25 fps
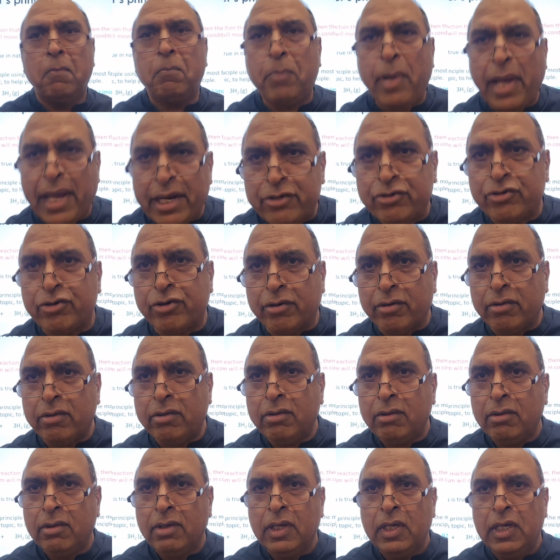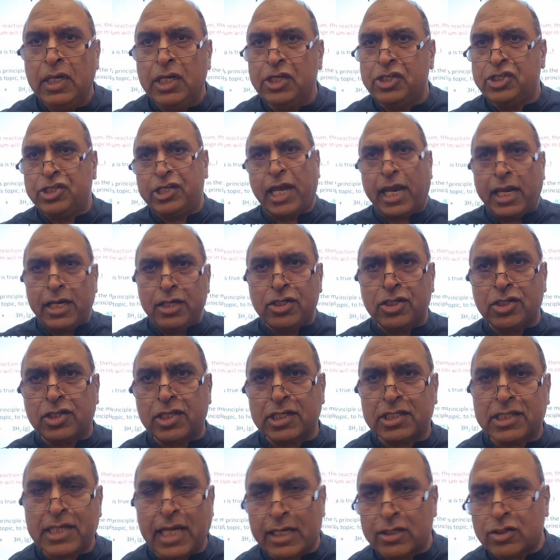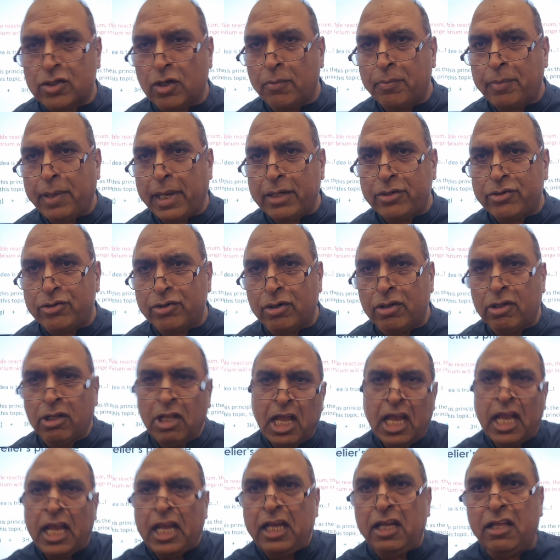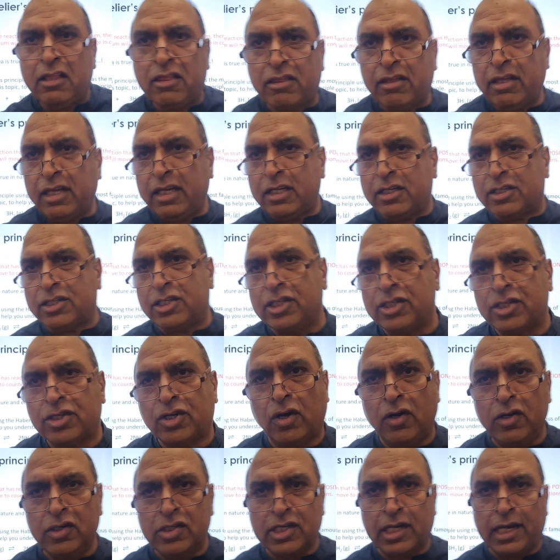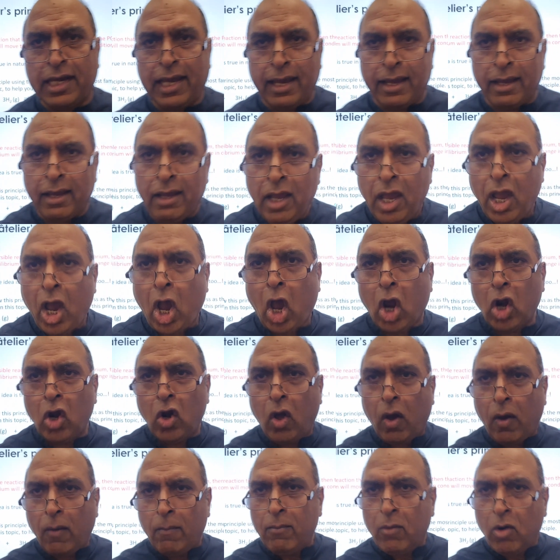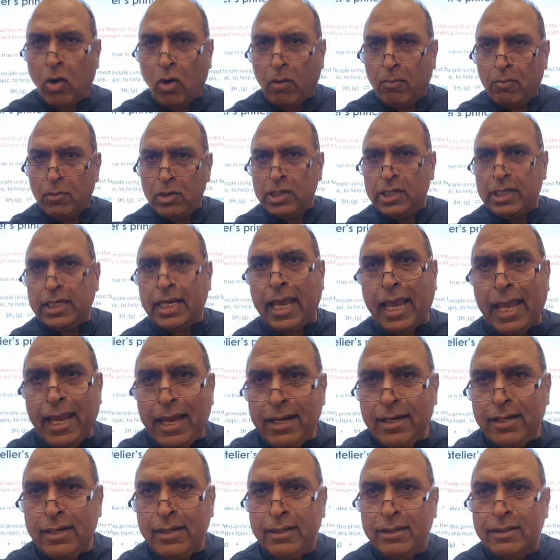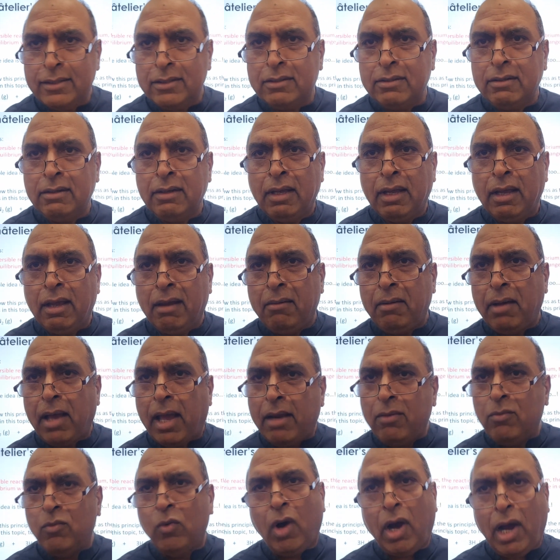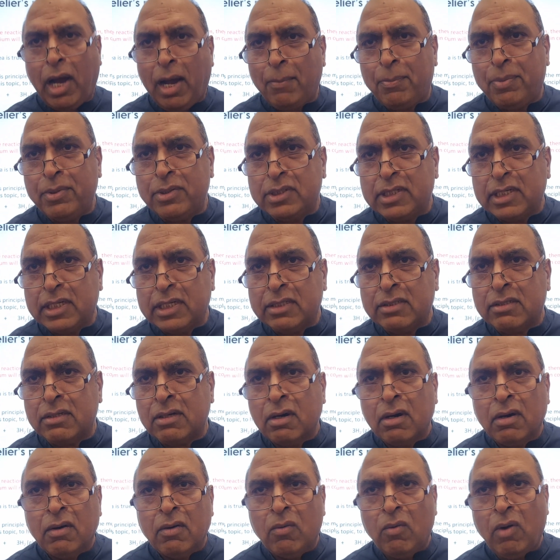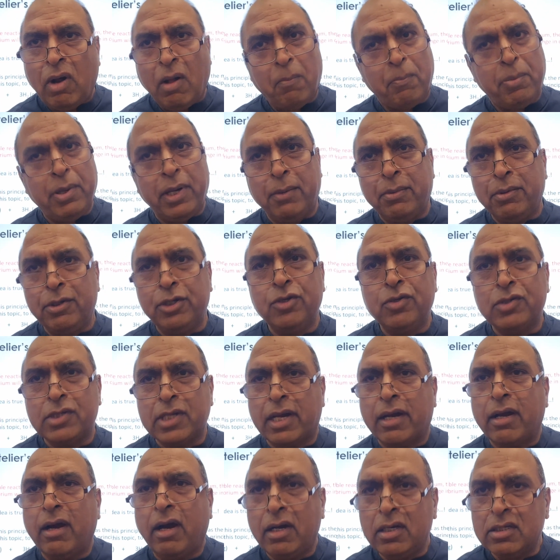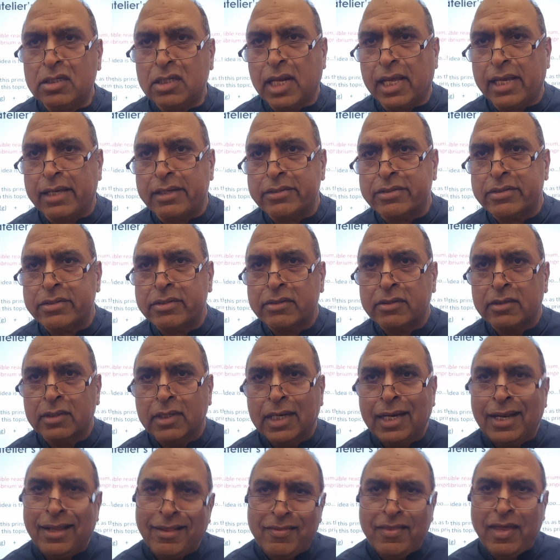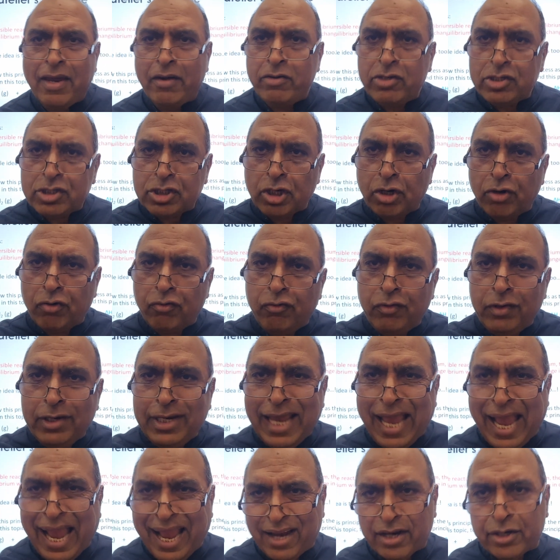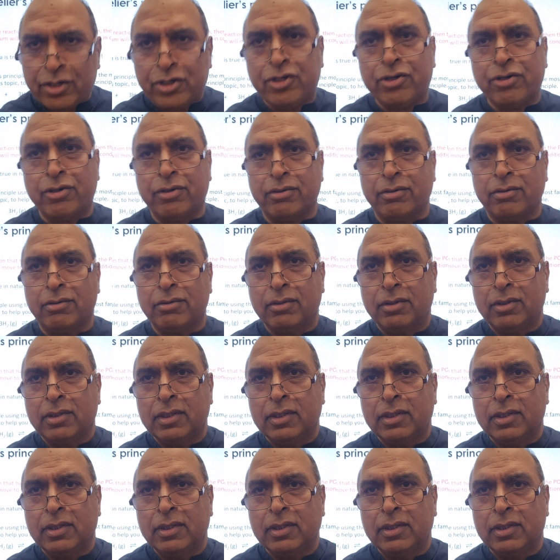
petrol, he changes the tax on petrol, he thinks he's going to get a lot more money in, and what happens is, well, people use their cars less. There is a reaction.